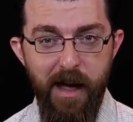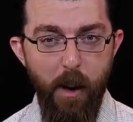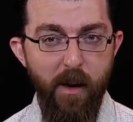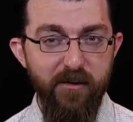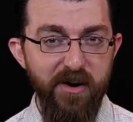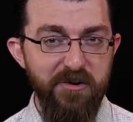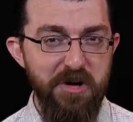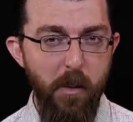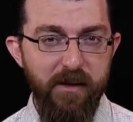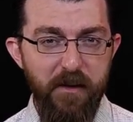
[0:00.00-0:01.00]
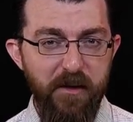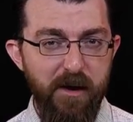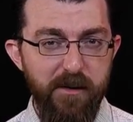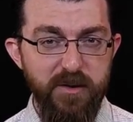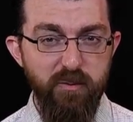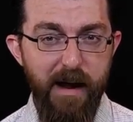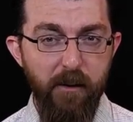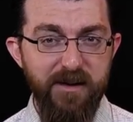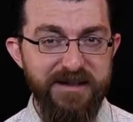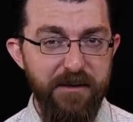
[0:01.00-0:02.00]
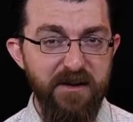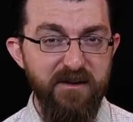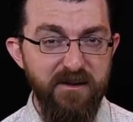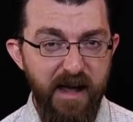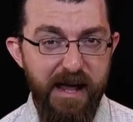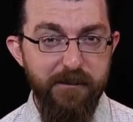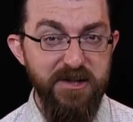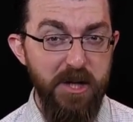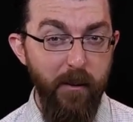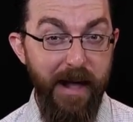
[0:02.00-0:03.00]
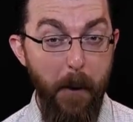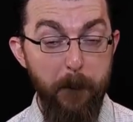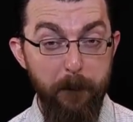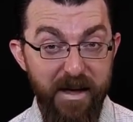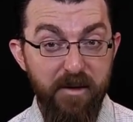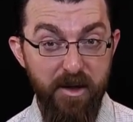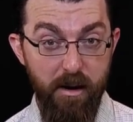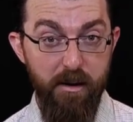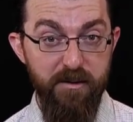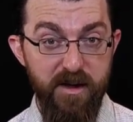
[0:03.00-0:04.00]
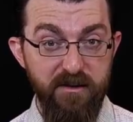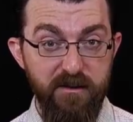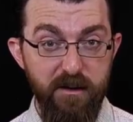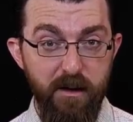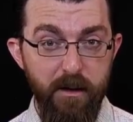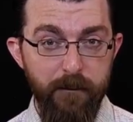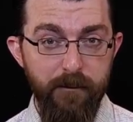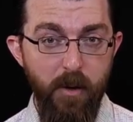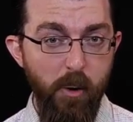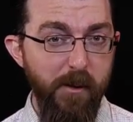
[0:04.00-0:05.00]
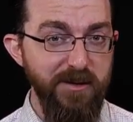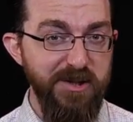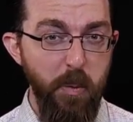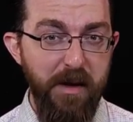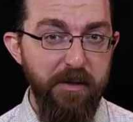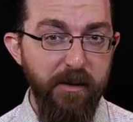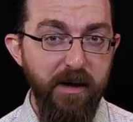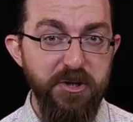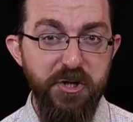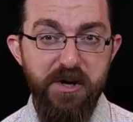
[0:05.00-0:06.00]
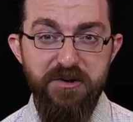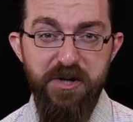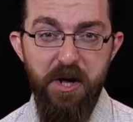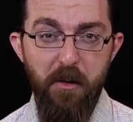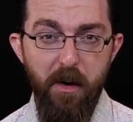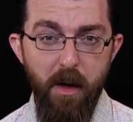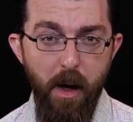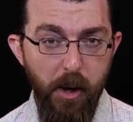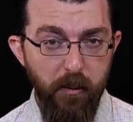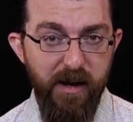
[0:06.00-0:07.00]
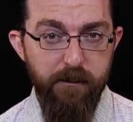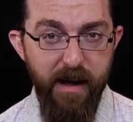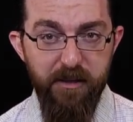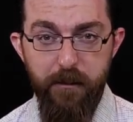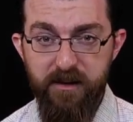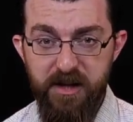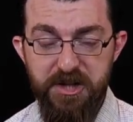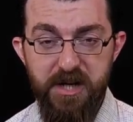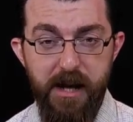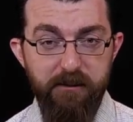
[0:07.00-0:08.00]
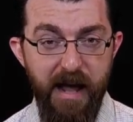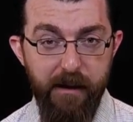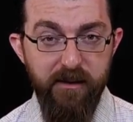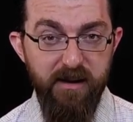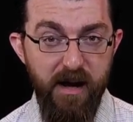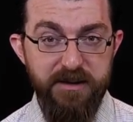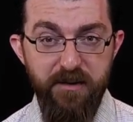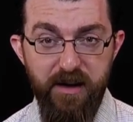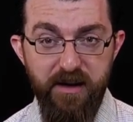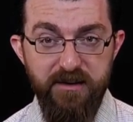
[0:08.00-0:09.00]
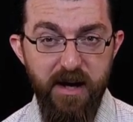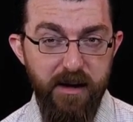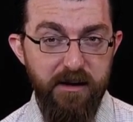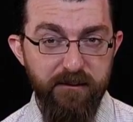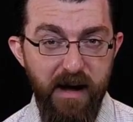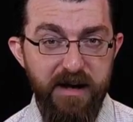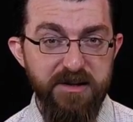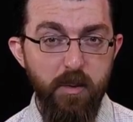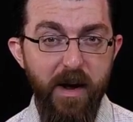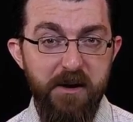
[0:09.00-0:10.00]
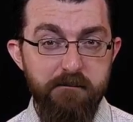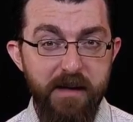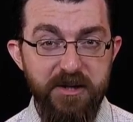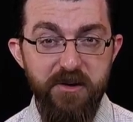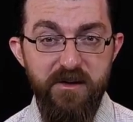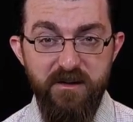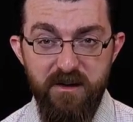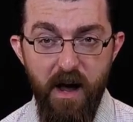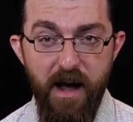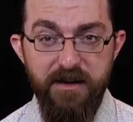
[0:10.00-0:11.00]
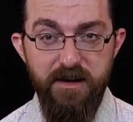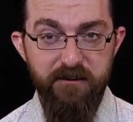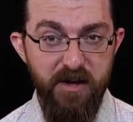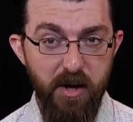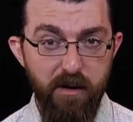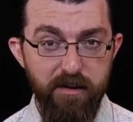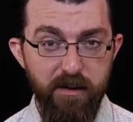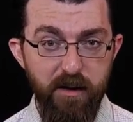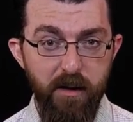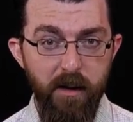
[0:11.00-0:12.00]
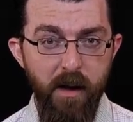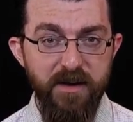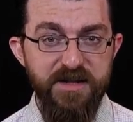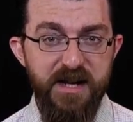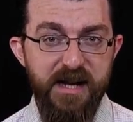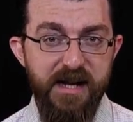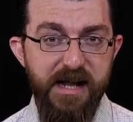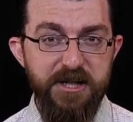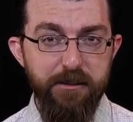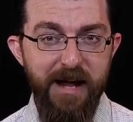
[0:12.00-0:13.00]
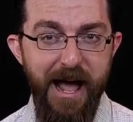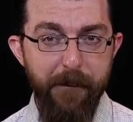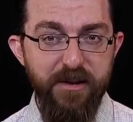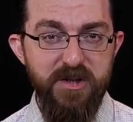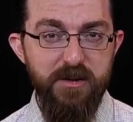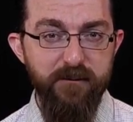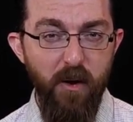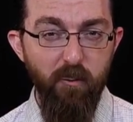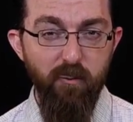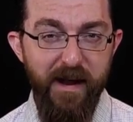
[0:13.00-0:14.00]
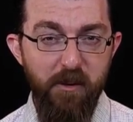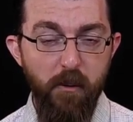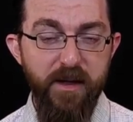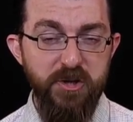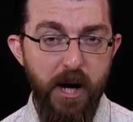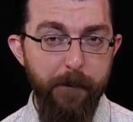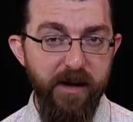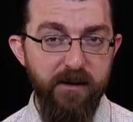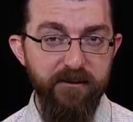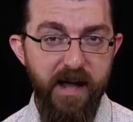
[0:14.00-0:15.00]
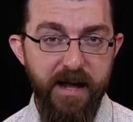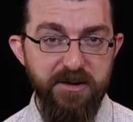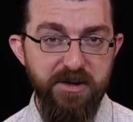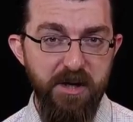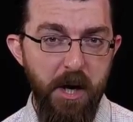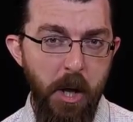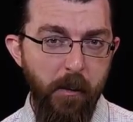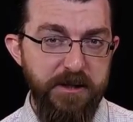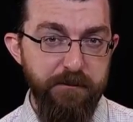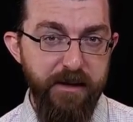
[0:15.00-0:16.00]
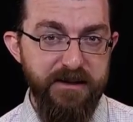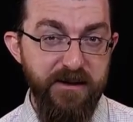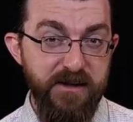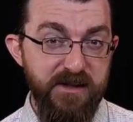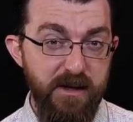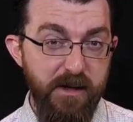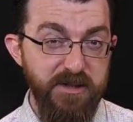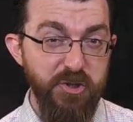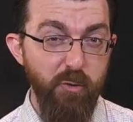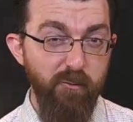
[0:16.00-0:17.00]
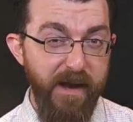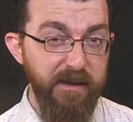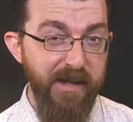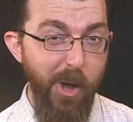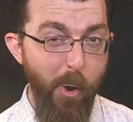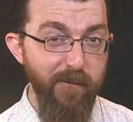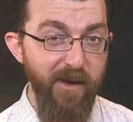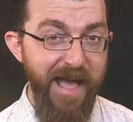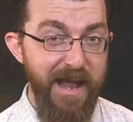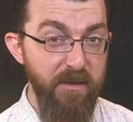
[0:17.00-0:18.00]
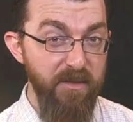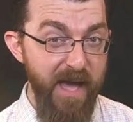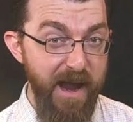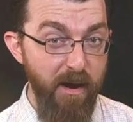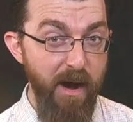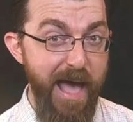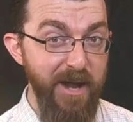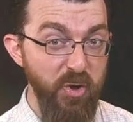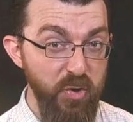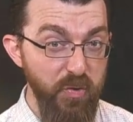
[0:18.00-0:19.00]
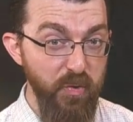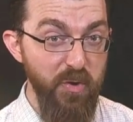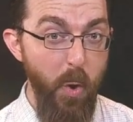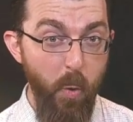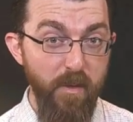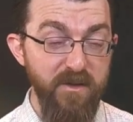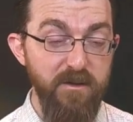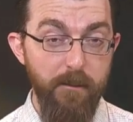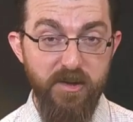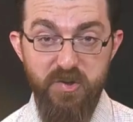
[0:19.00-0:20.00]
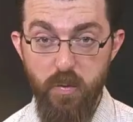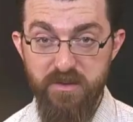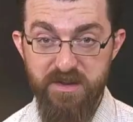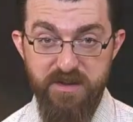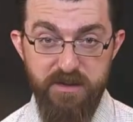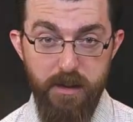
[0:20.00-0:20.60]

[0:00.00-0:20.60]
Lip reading: However, knowing that the Earth is round is not the same as knowing how big the Earth is. Almost 2,300 years ago, a Greek mathematician named Eratosthenes devised a way to measure the size of the Earth. A city in Egypt happens to fall right on the Tropic of Cancer, which means the sun is directly overhead there at noon on the summer solstice.